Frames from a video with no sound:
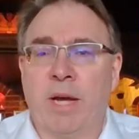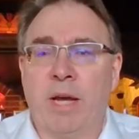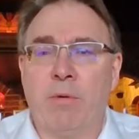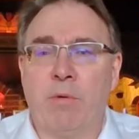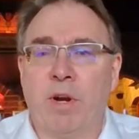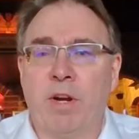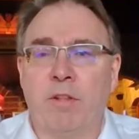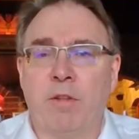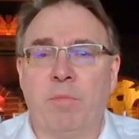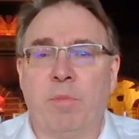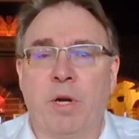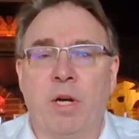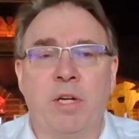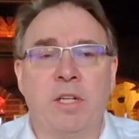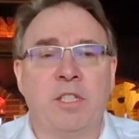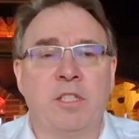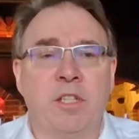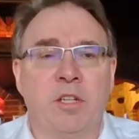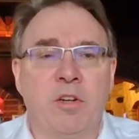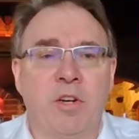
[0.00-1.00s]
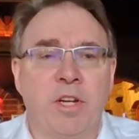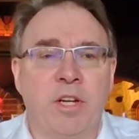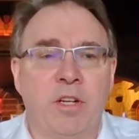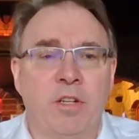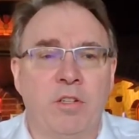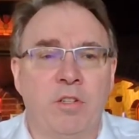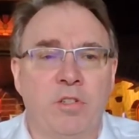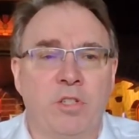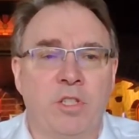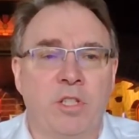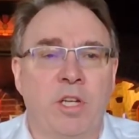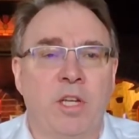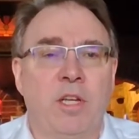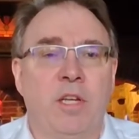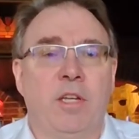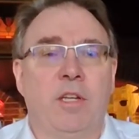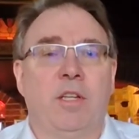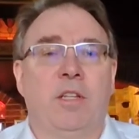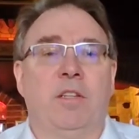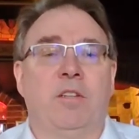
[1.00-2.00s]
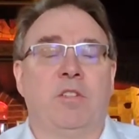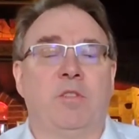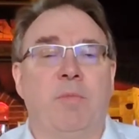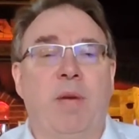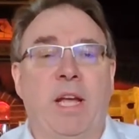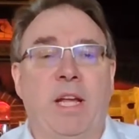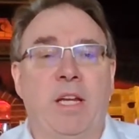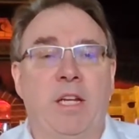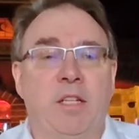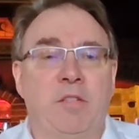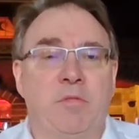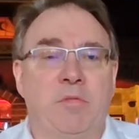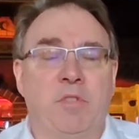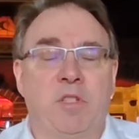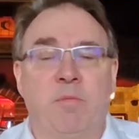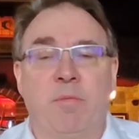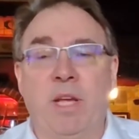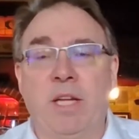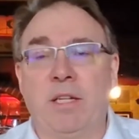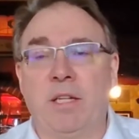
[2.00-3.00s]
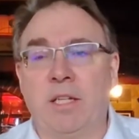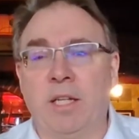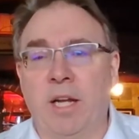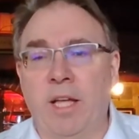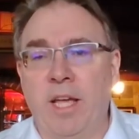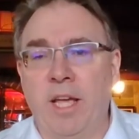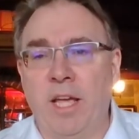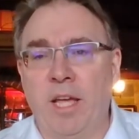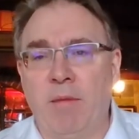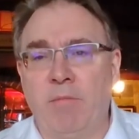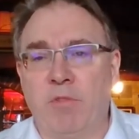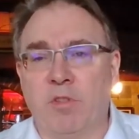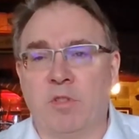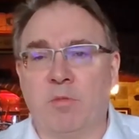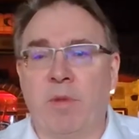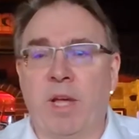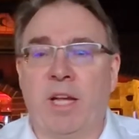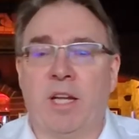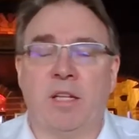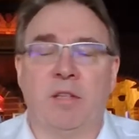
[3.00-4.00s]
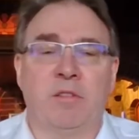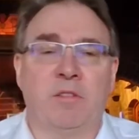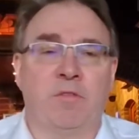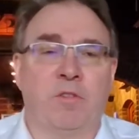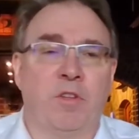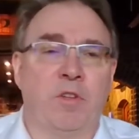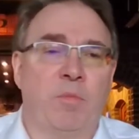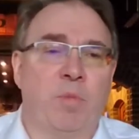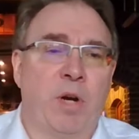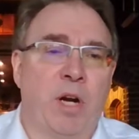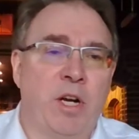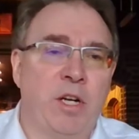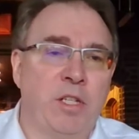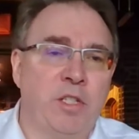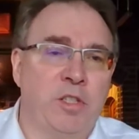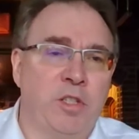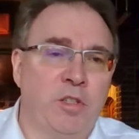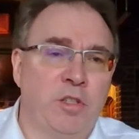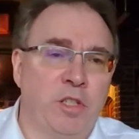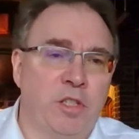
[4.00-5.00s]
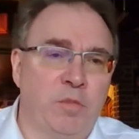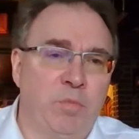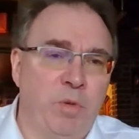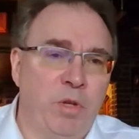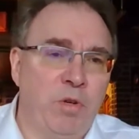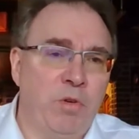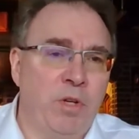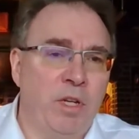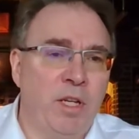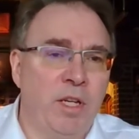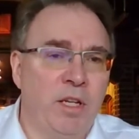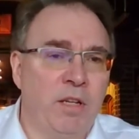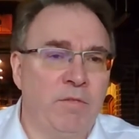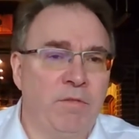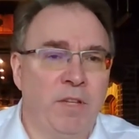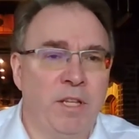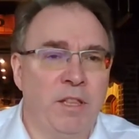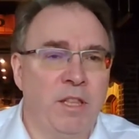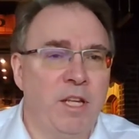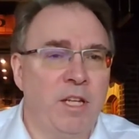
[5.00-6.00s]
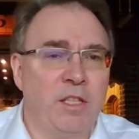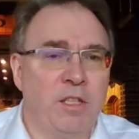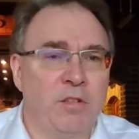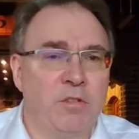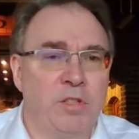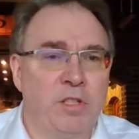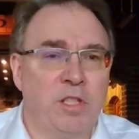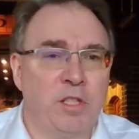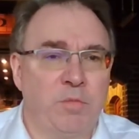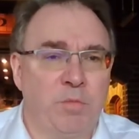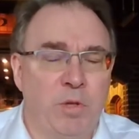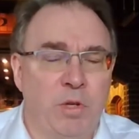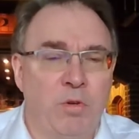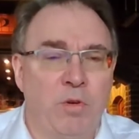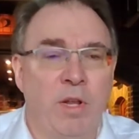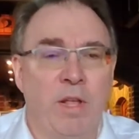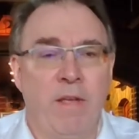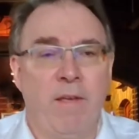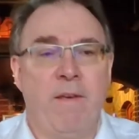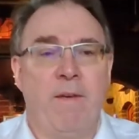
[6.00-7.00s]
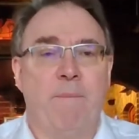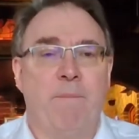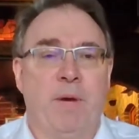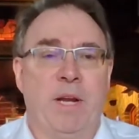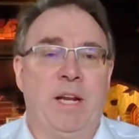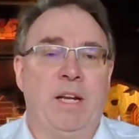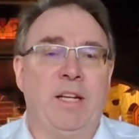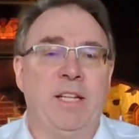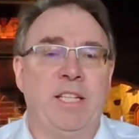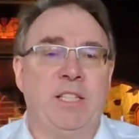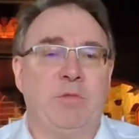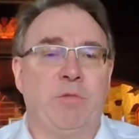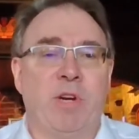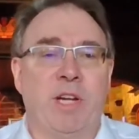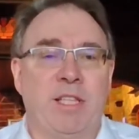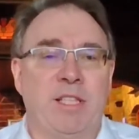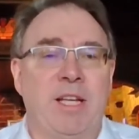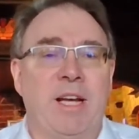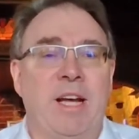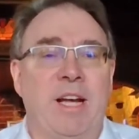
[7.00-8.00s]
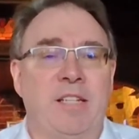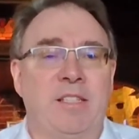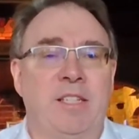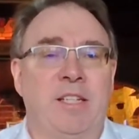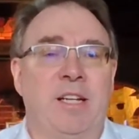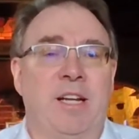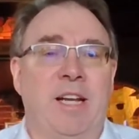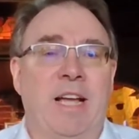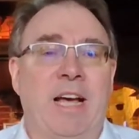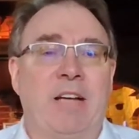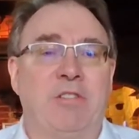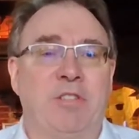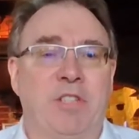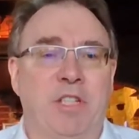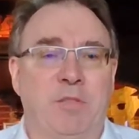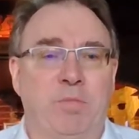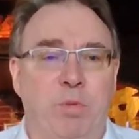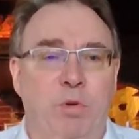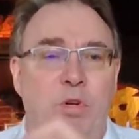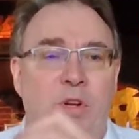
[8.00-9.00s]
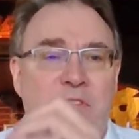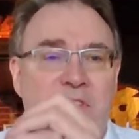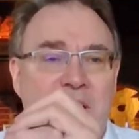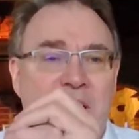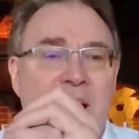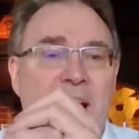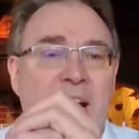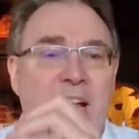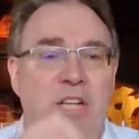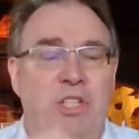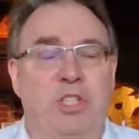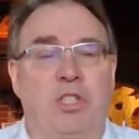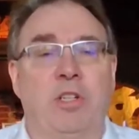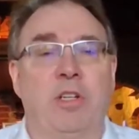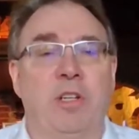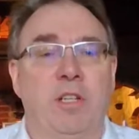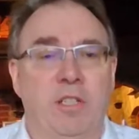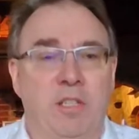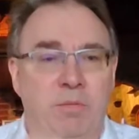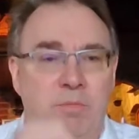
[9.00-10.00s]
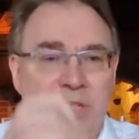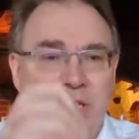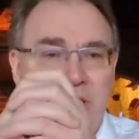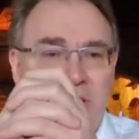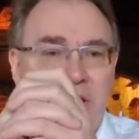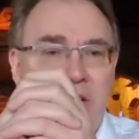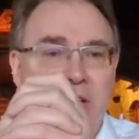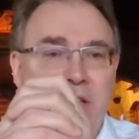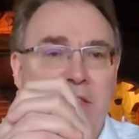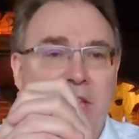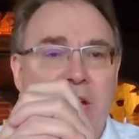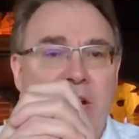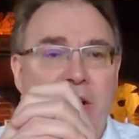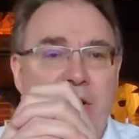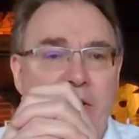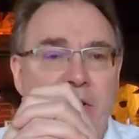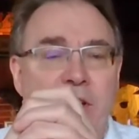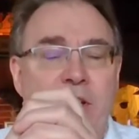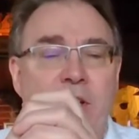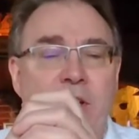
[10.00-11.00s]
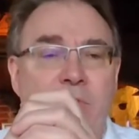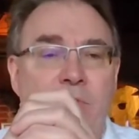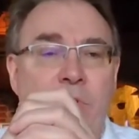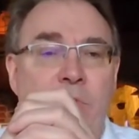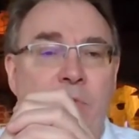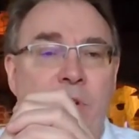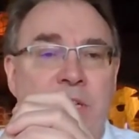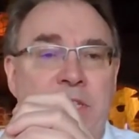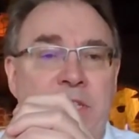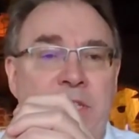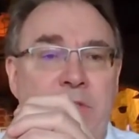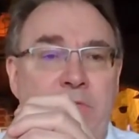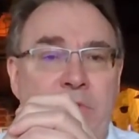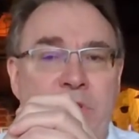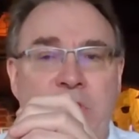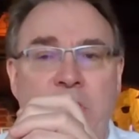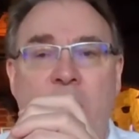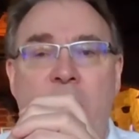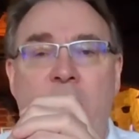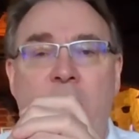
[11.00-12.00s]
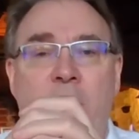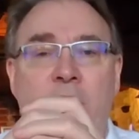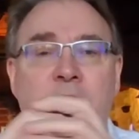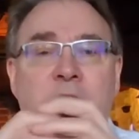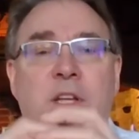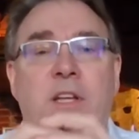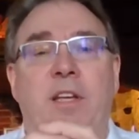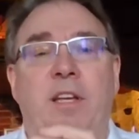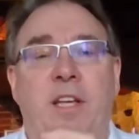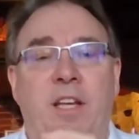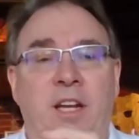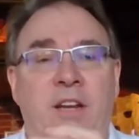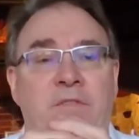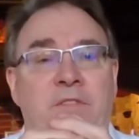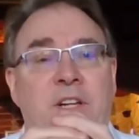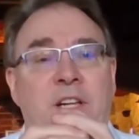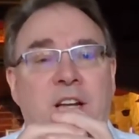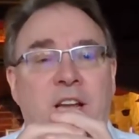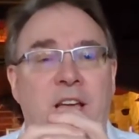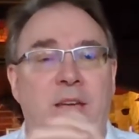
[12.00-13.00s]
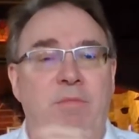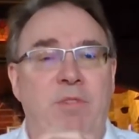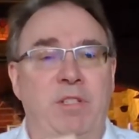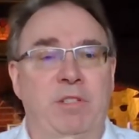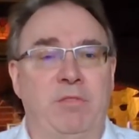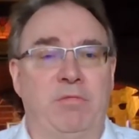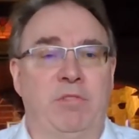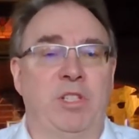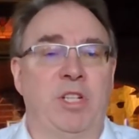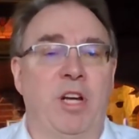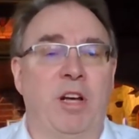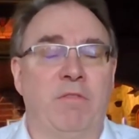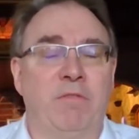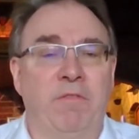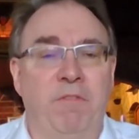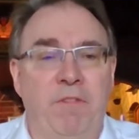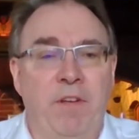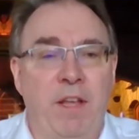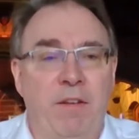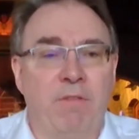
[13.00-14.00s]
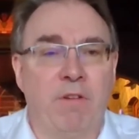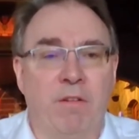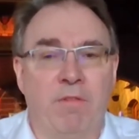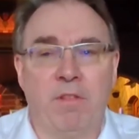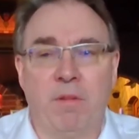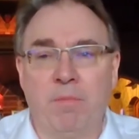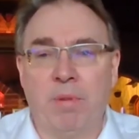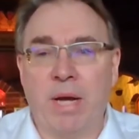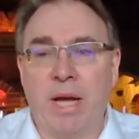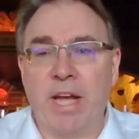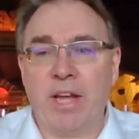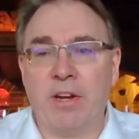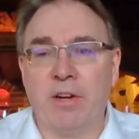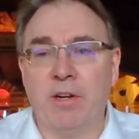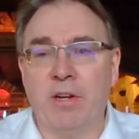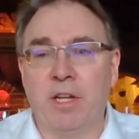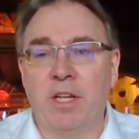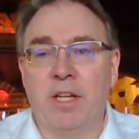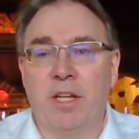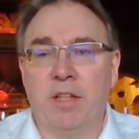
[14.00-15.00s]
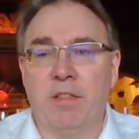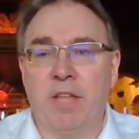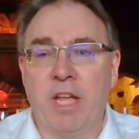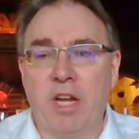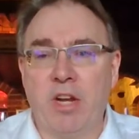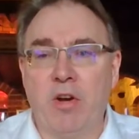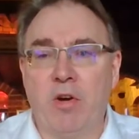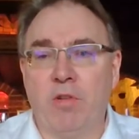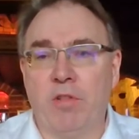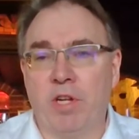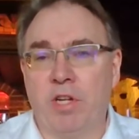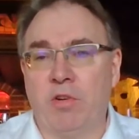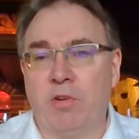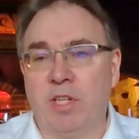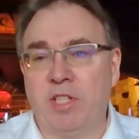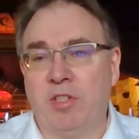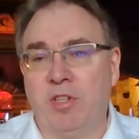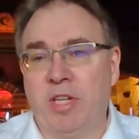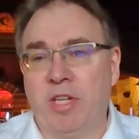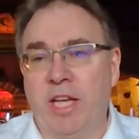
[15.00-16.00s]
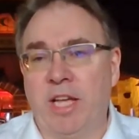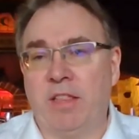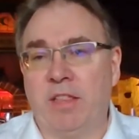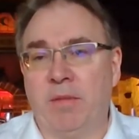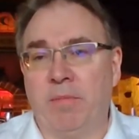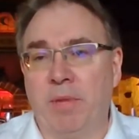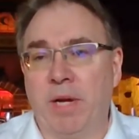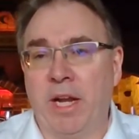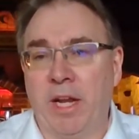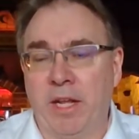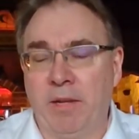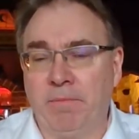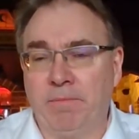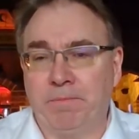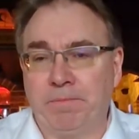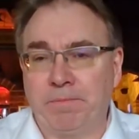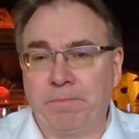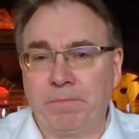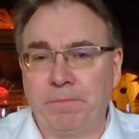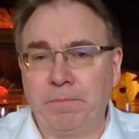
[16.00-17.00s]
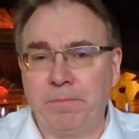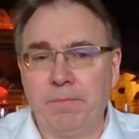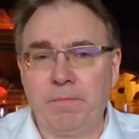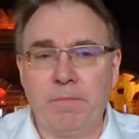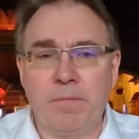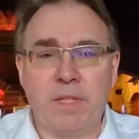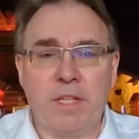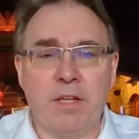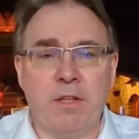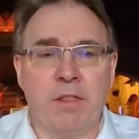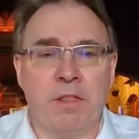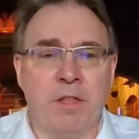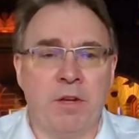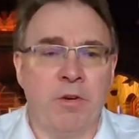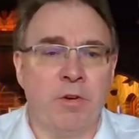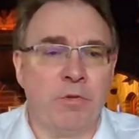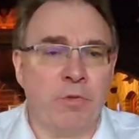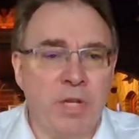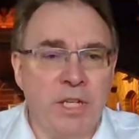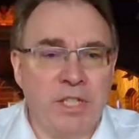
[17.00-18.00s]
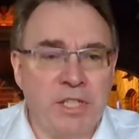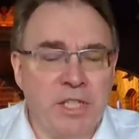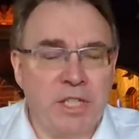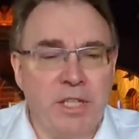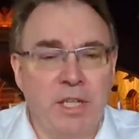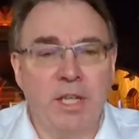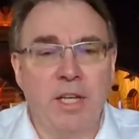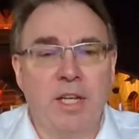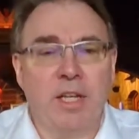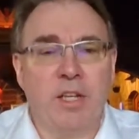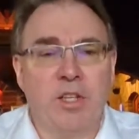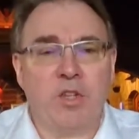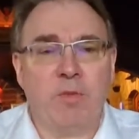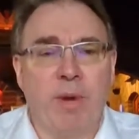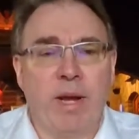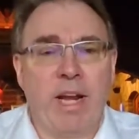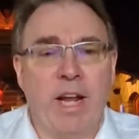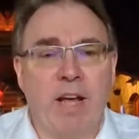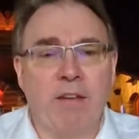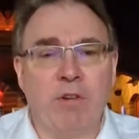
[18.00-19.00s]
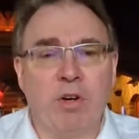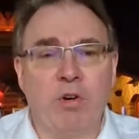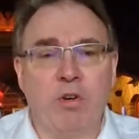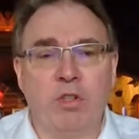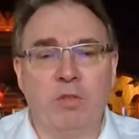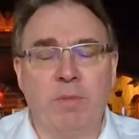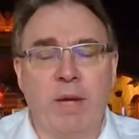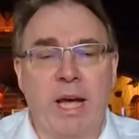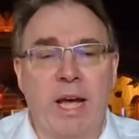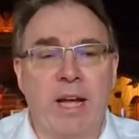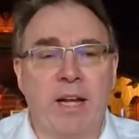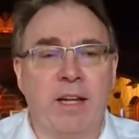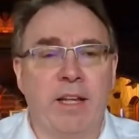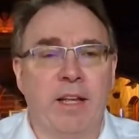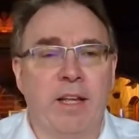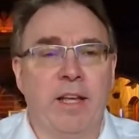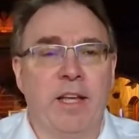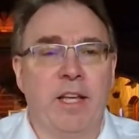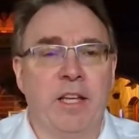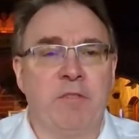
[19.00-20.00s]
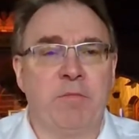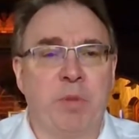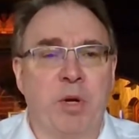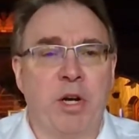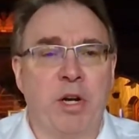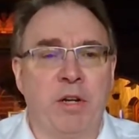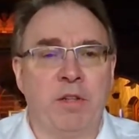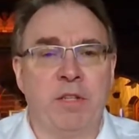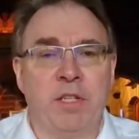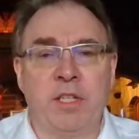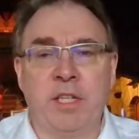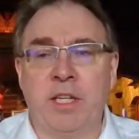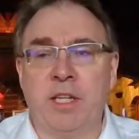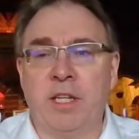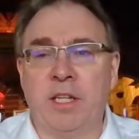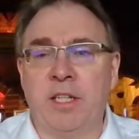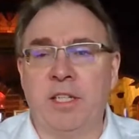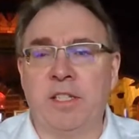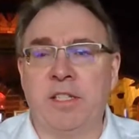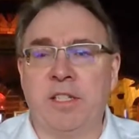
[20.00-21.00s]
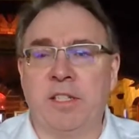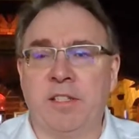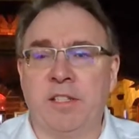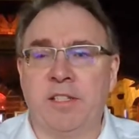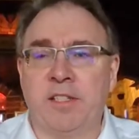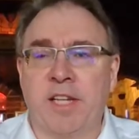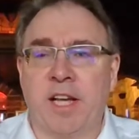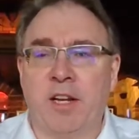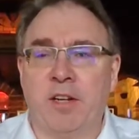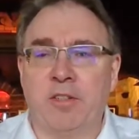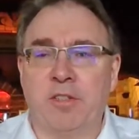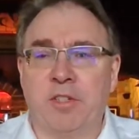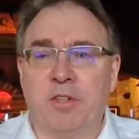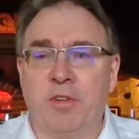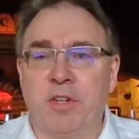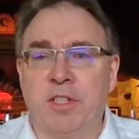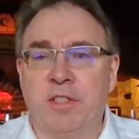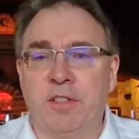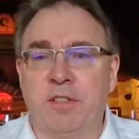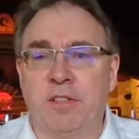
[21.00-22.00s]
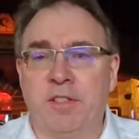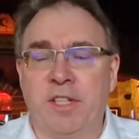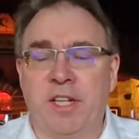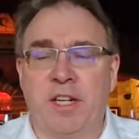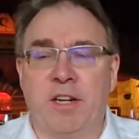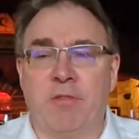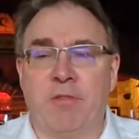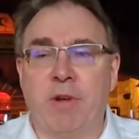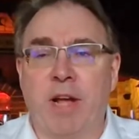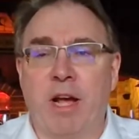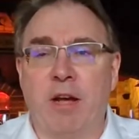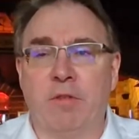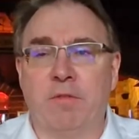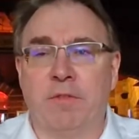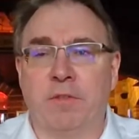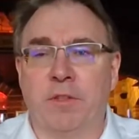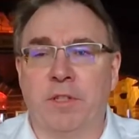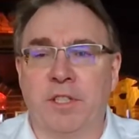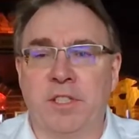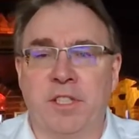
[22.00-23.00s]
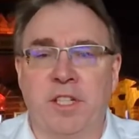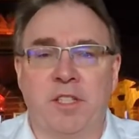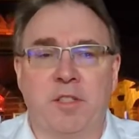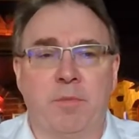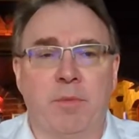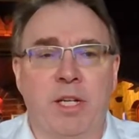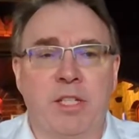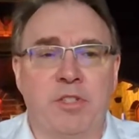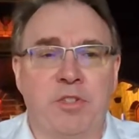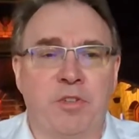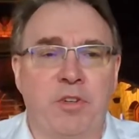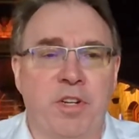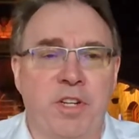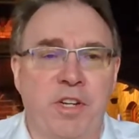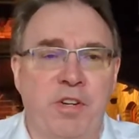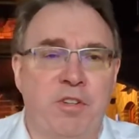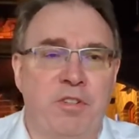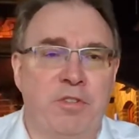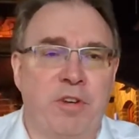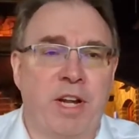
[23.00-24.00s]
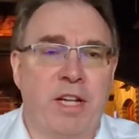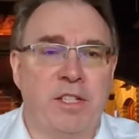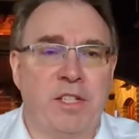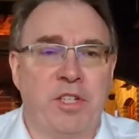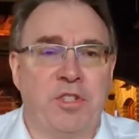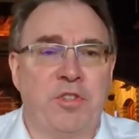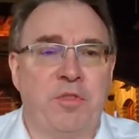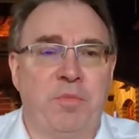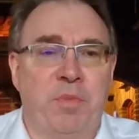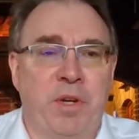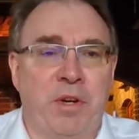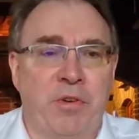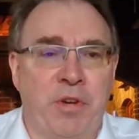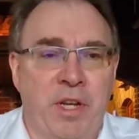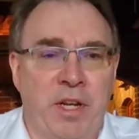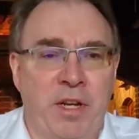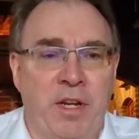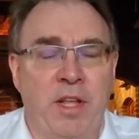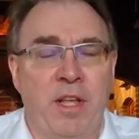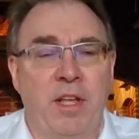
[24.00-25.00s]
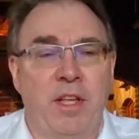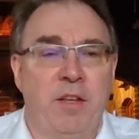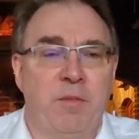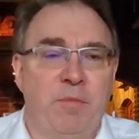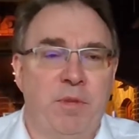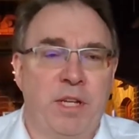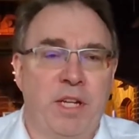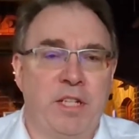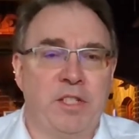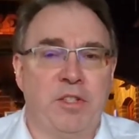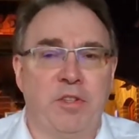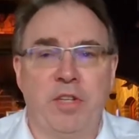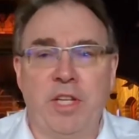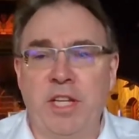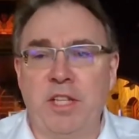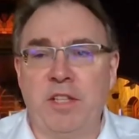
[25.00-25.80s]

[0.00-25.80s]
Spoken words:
by one of the party's lawyers. There's mechanisms to make a claim. There's mechanisms for the parties to dispute it if they think there's a dispute. But at least what it does, it allows this pool of cash to be sitting there where once it's resolved, and if the claim is resolved in favor of the buyer, they know they're going to get the money. Third reason you might have a holdback, if part of the deal is that the seller is going to stick around for a 6 months or a year transition period because